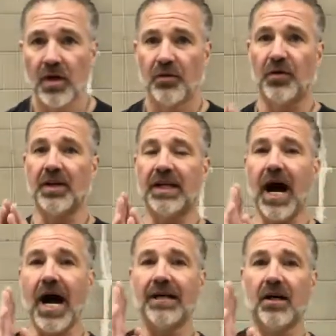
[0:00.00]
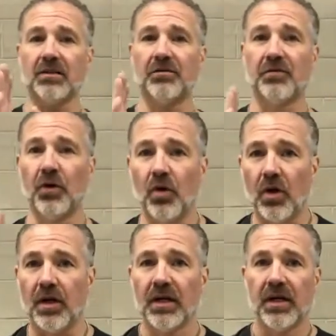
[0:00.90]
for the guide on the
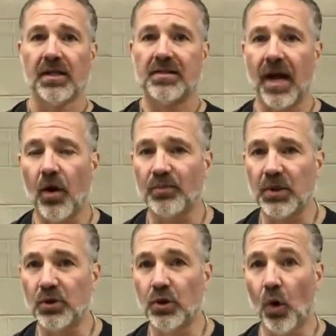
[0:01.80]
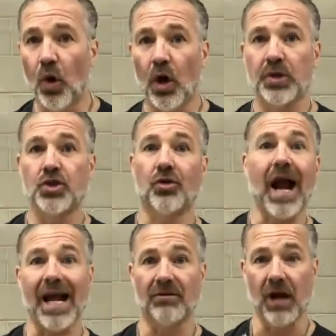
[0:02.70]
floor to help the door
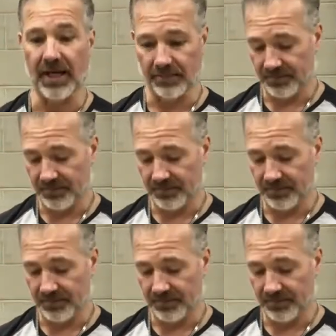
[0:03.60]
track right.